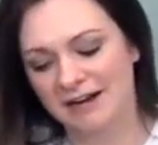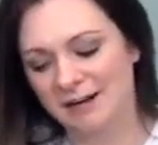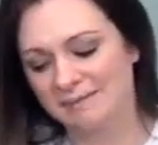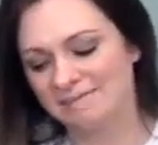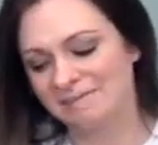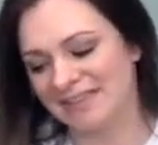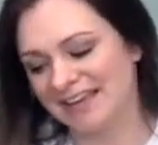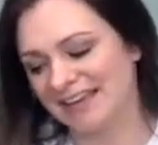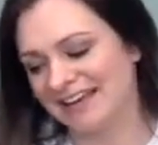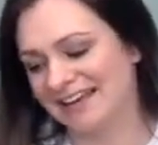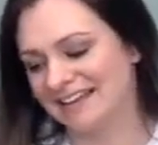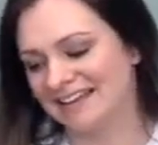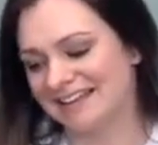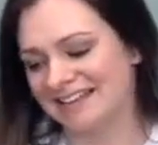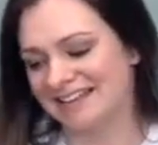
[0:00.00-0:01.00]
Um,
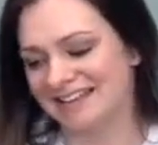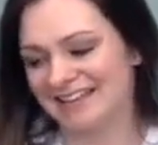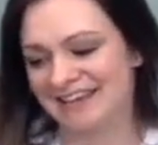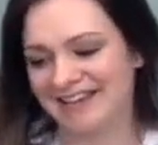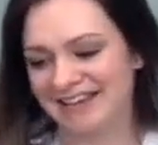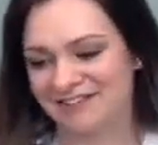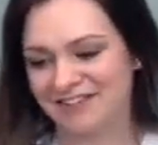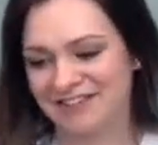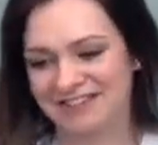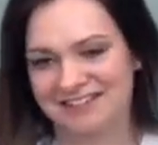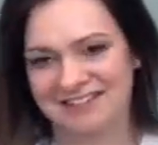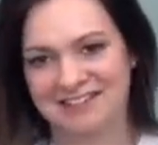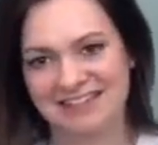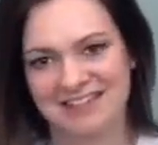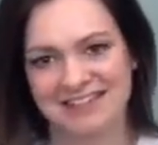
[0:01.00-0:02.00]
and they have
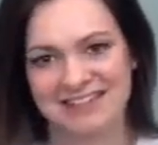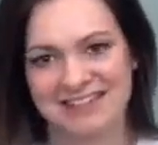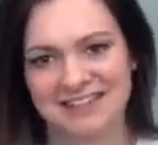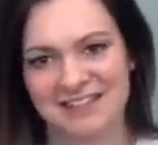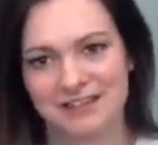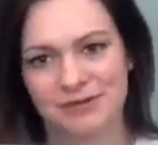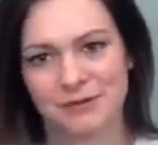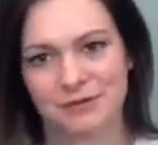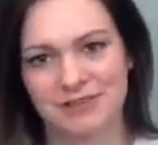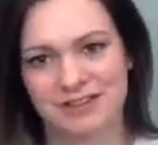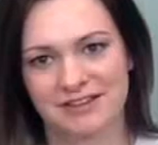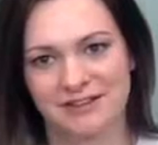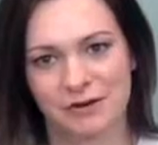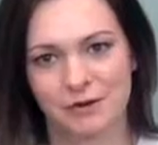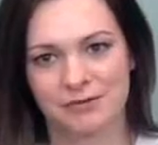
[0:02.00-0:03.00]
this lady here
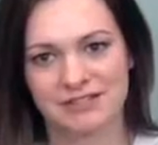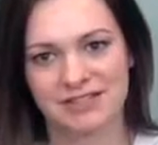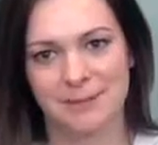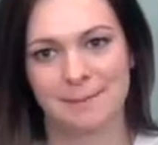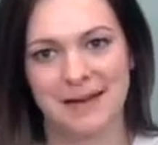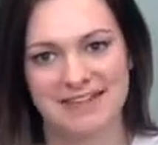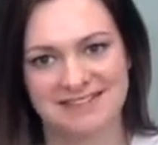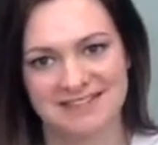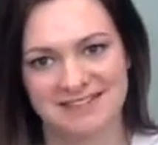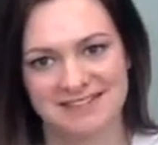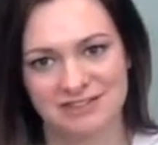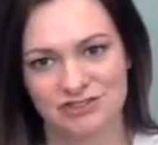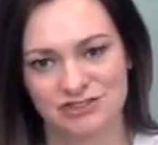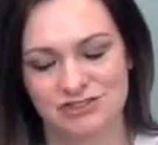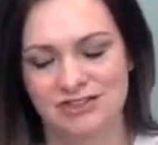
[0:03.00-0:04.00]
with a, holding a
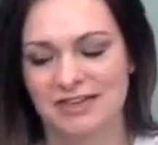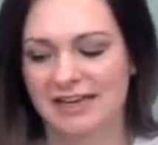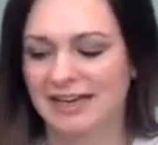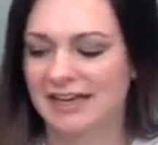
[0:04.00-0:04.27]
message.